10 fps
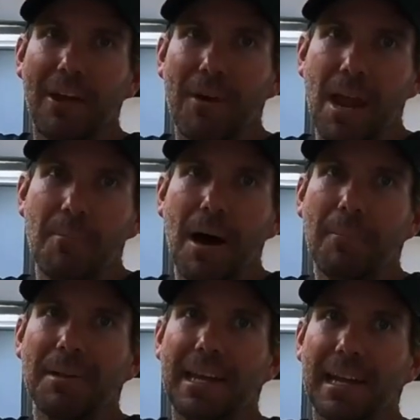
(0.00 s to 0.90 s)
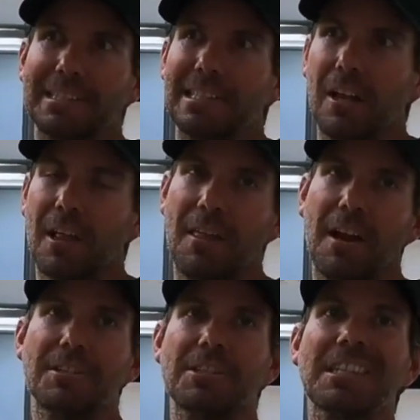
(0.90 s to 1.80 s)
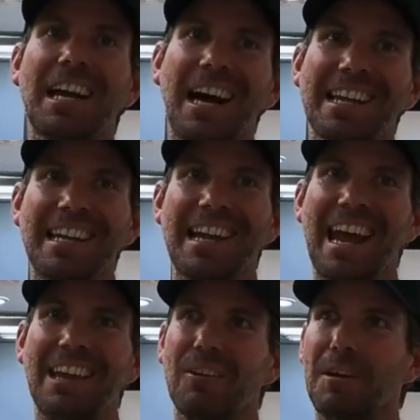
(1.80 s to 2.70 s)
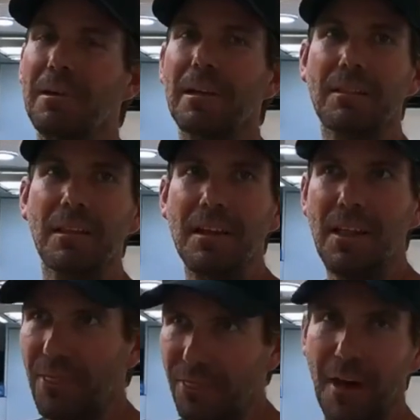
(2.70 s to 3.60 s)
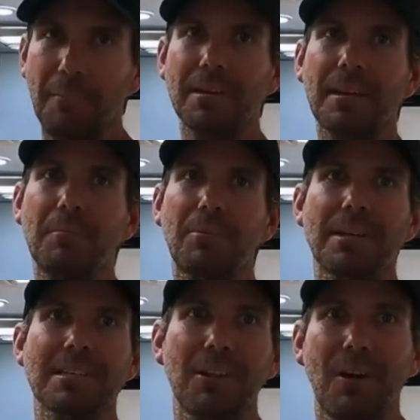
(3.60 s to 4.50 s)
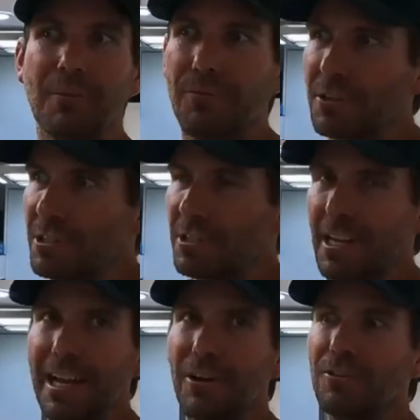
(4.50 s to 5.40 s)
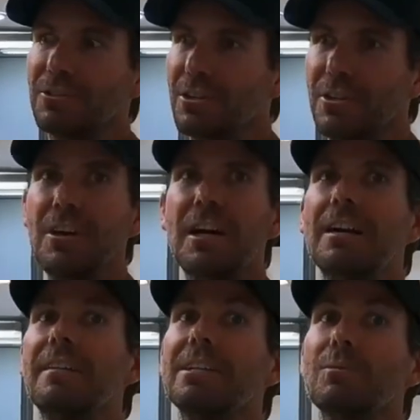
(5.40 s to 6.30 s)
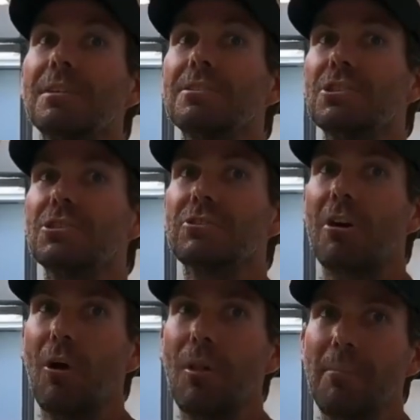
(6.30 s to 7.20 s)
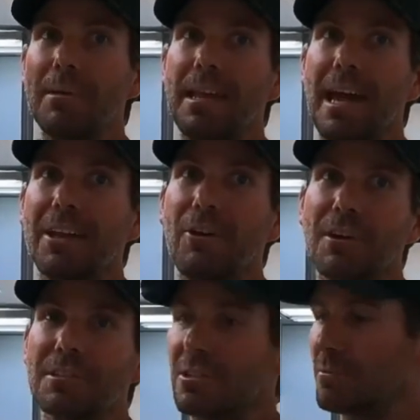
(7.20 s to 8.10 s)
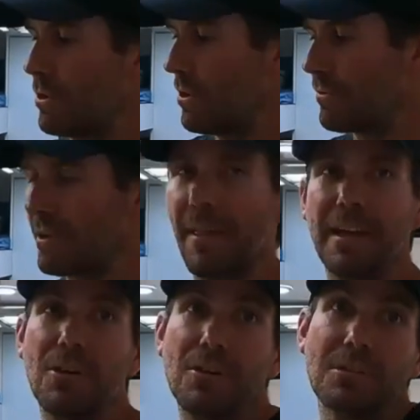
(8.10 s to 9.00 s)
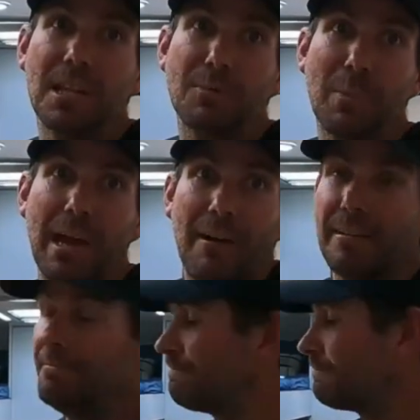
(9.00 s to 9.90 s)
They ramp up and down slowly. They don't just cut in and out like a big thumping compressor like fridges and air cons do. These ones just scroll up and down nice and smooth, so they use less power.